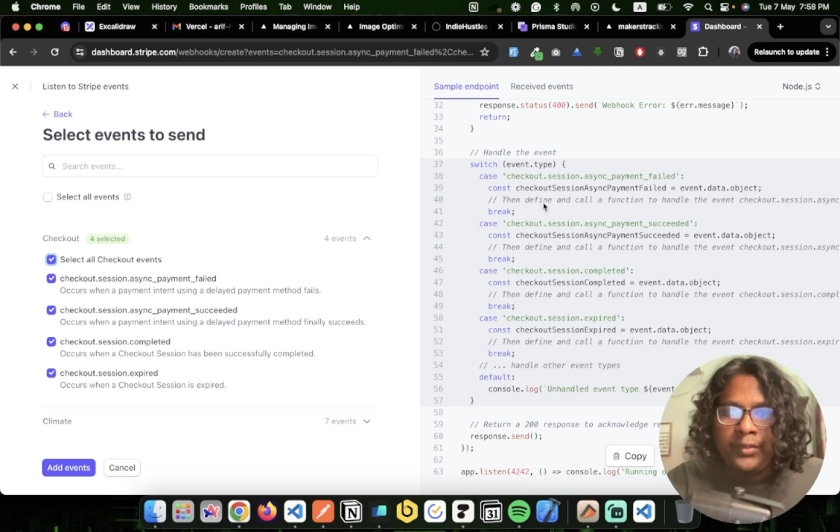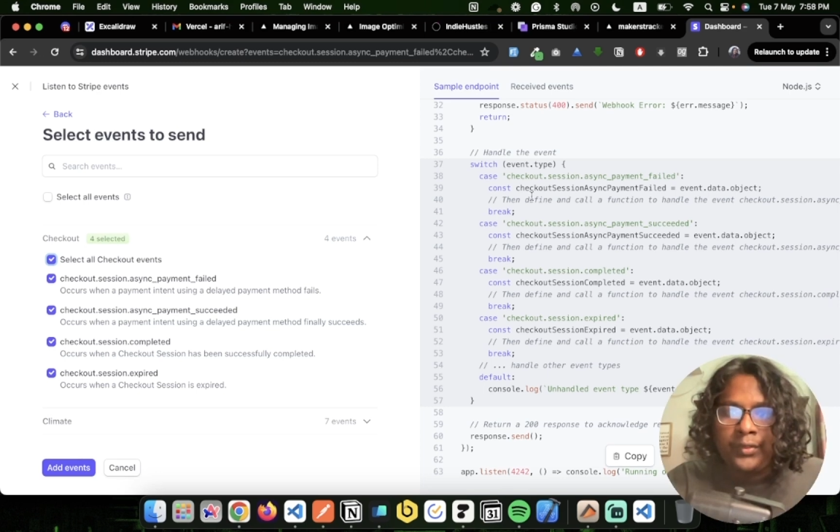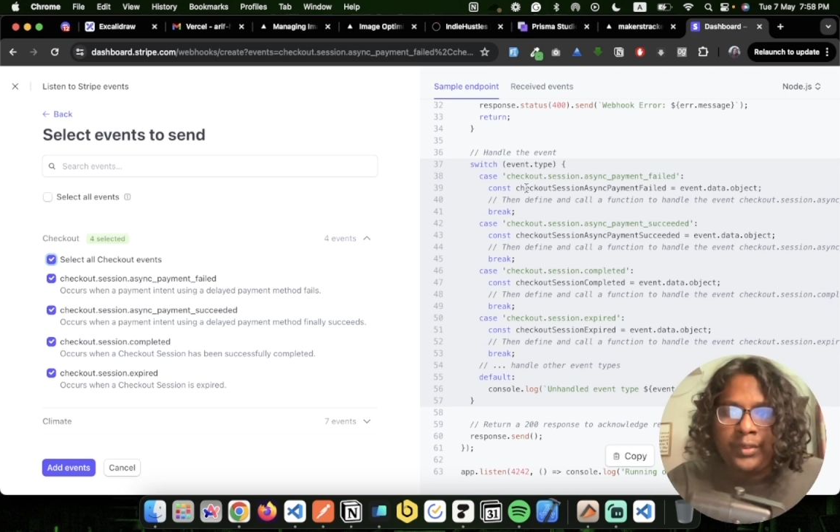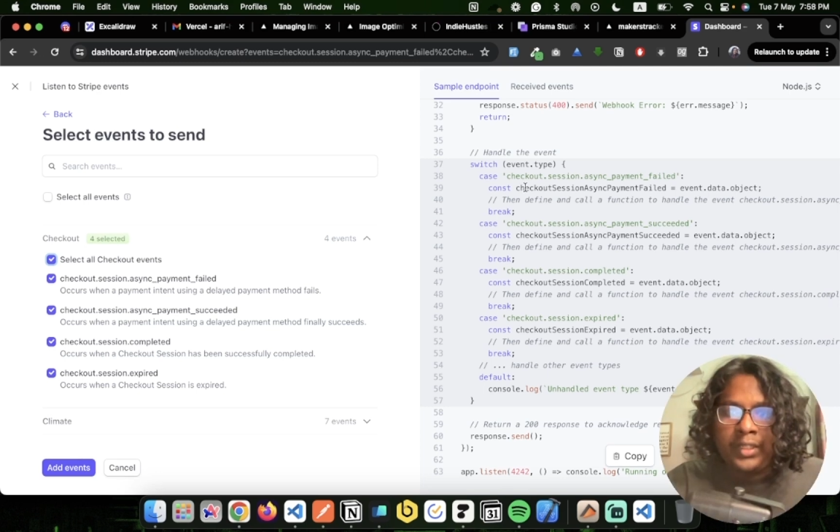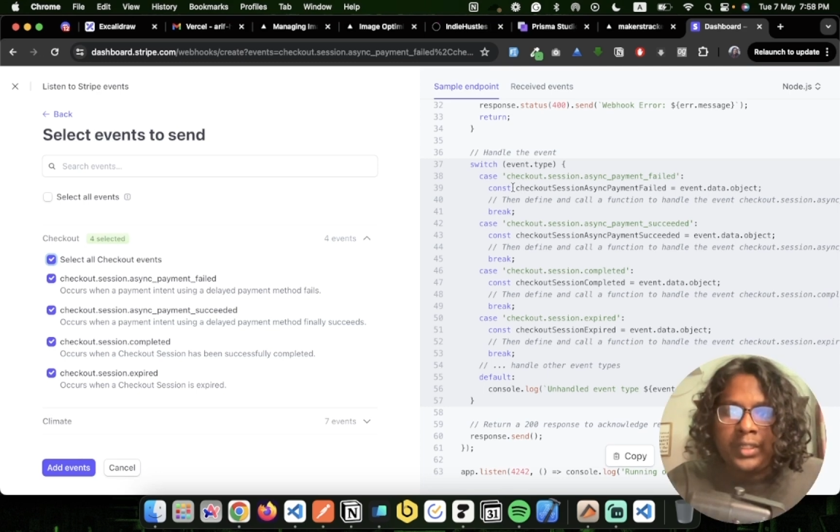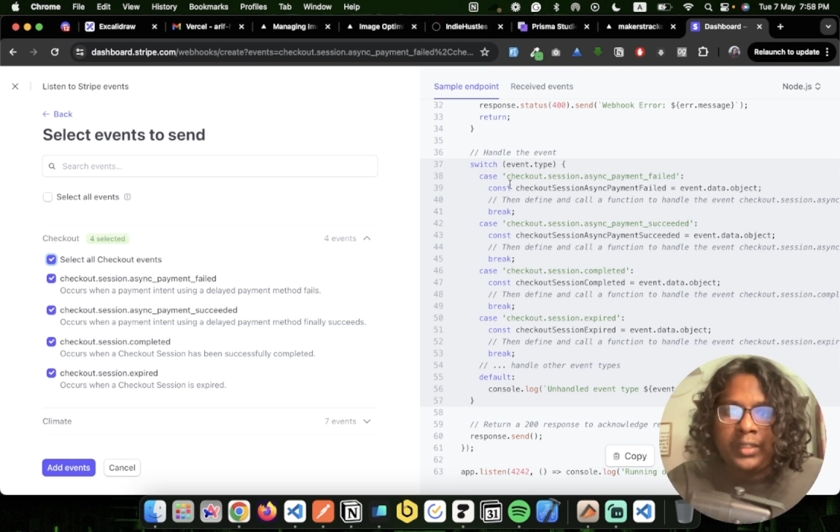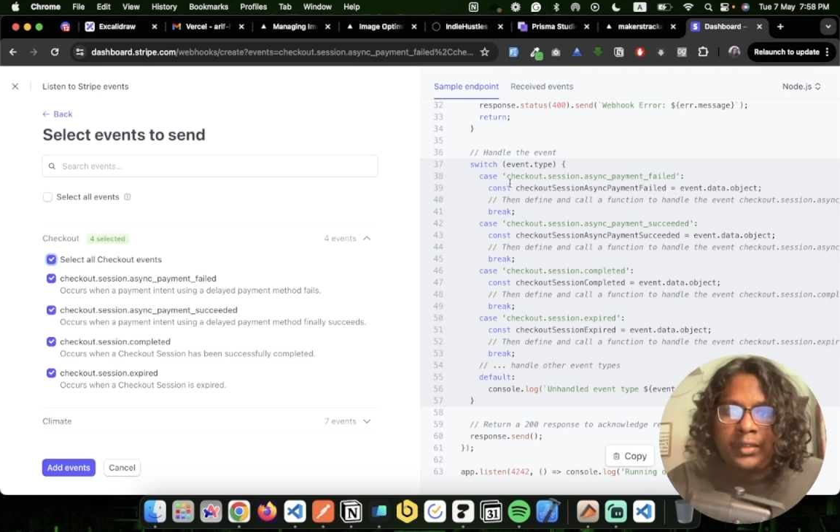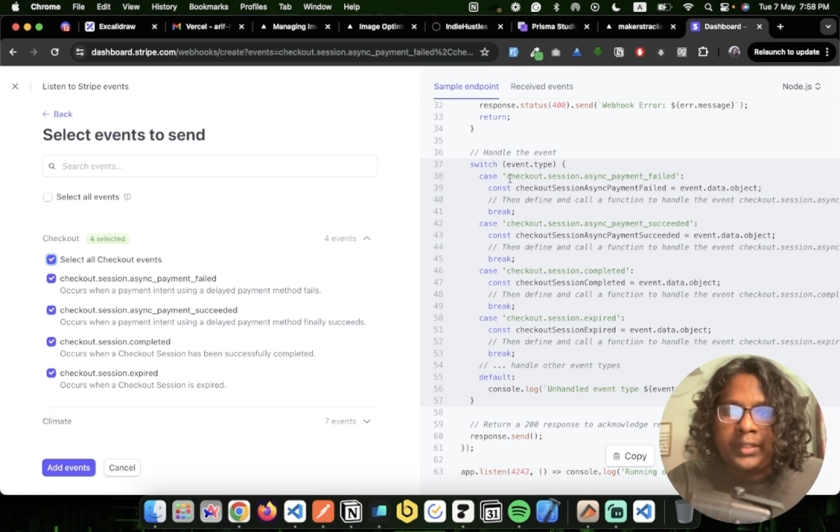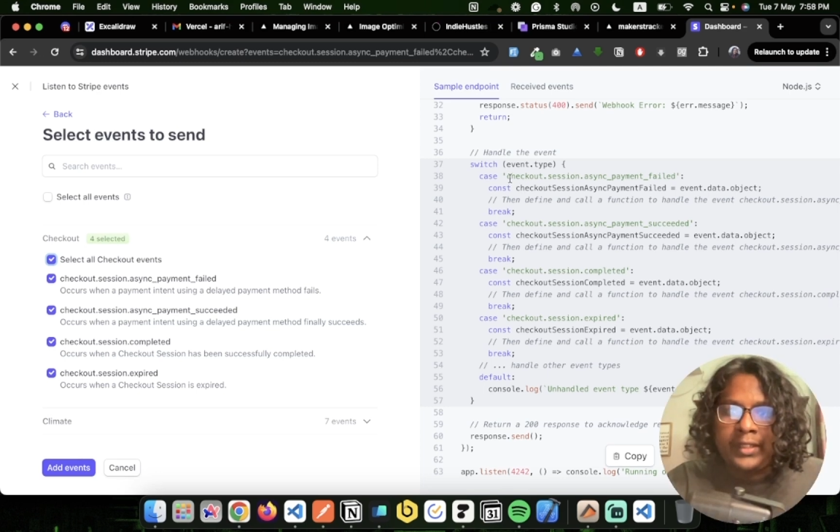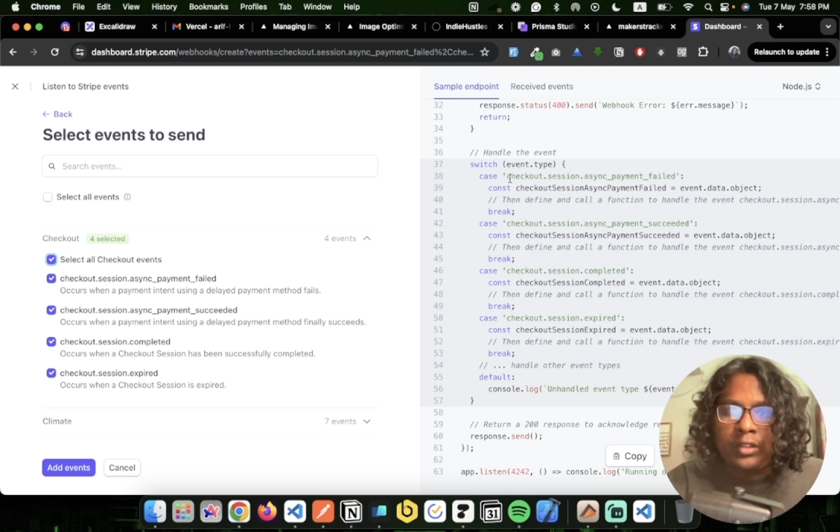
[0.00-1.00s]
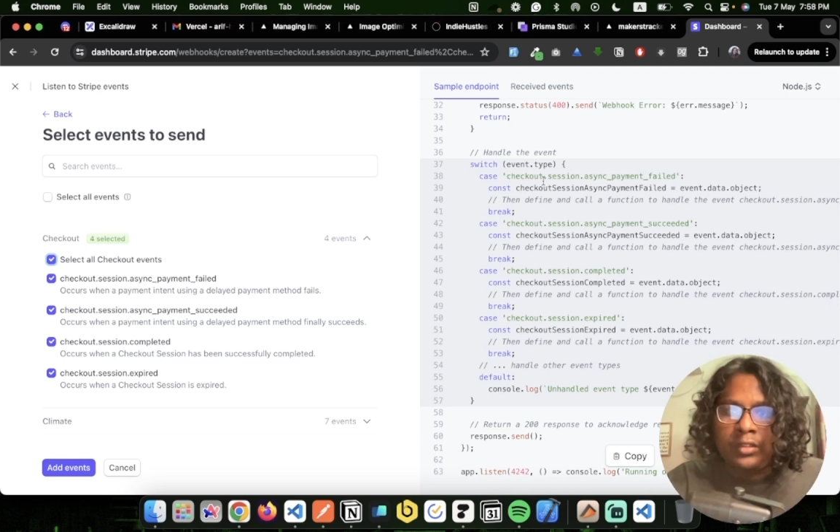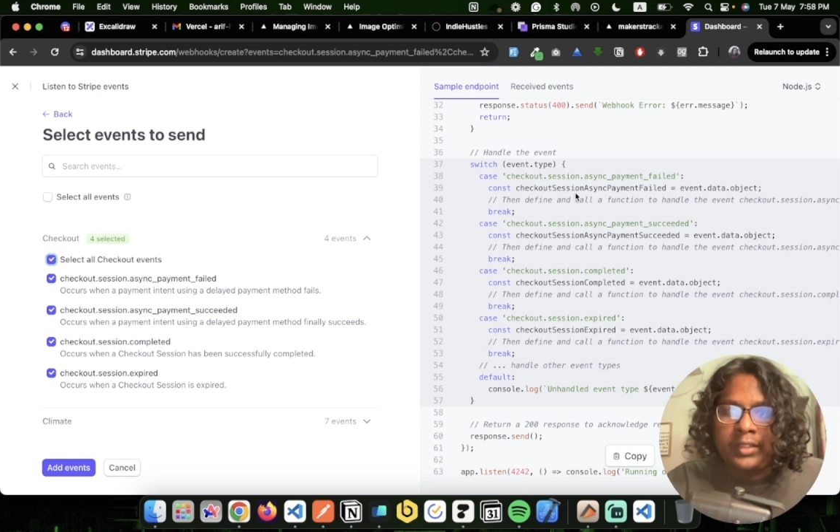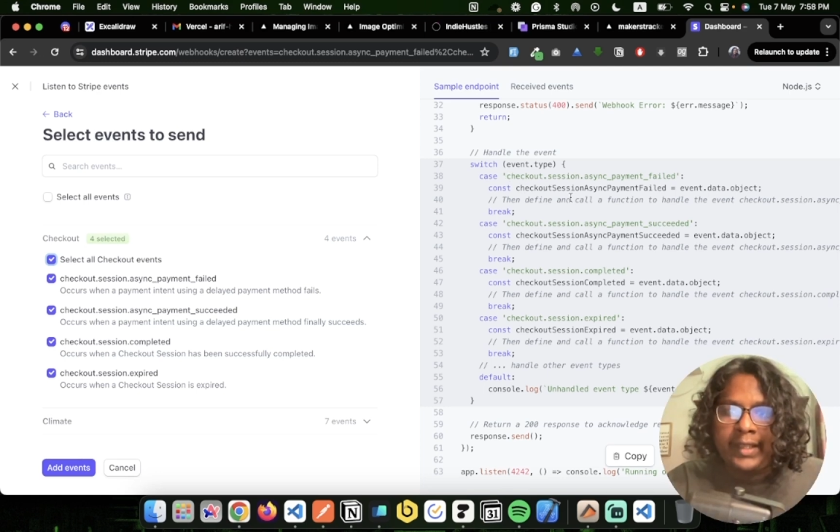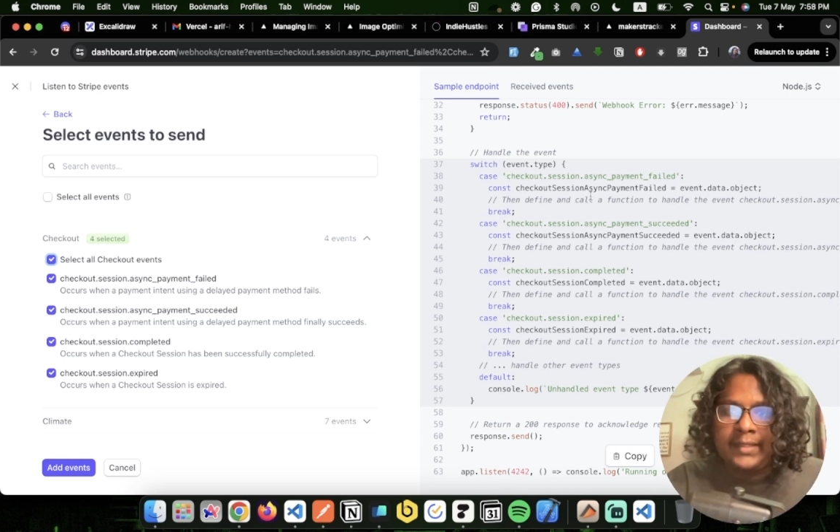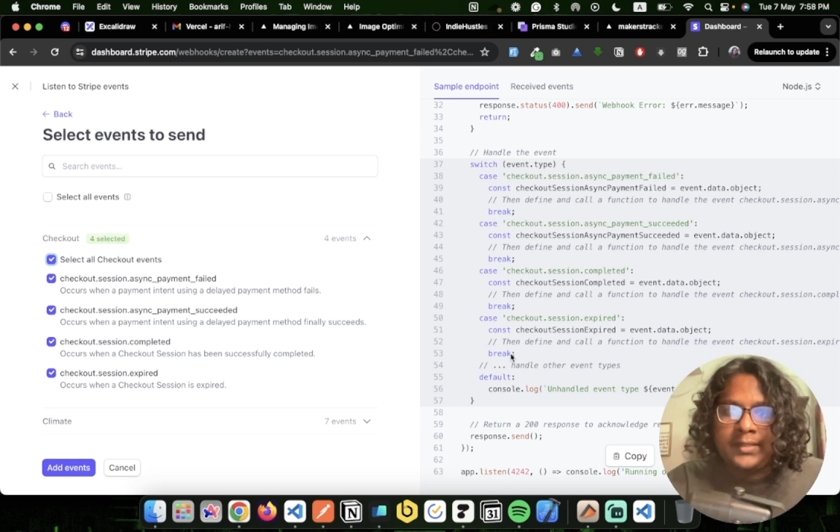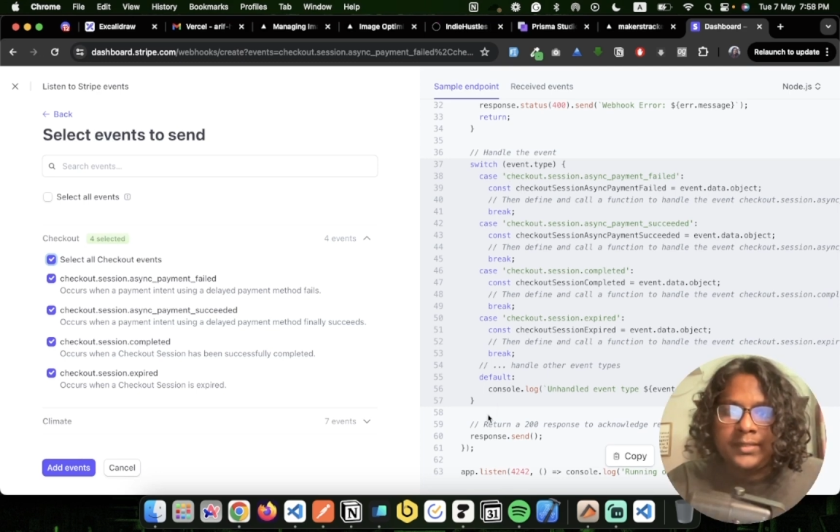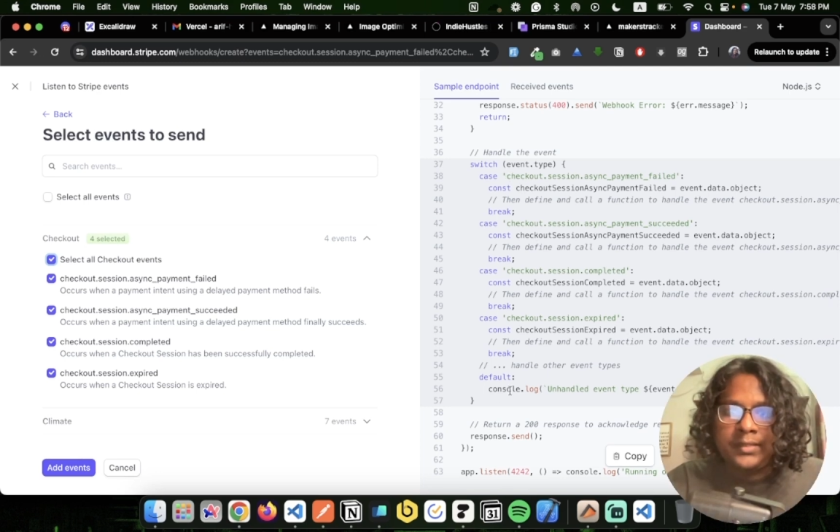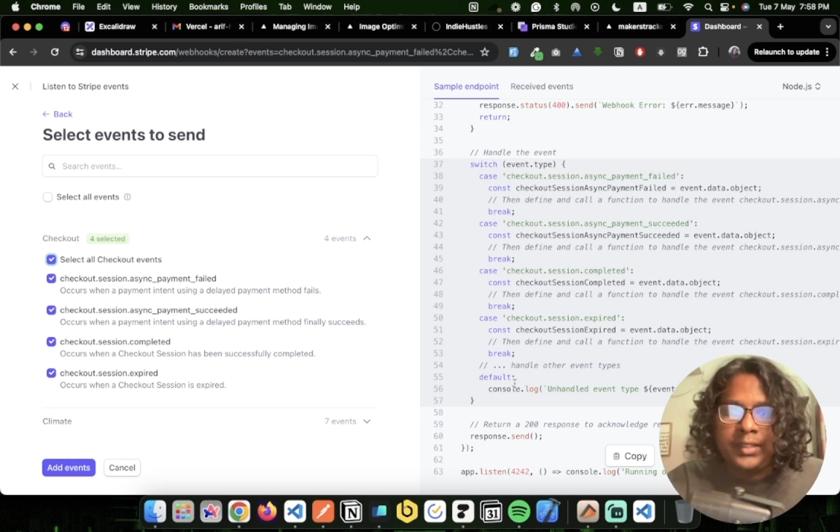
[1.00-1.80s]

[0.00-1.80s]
So here you can get all the cases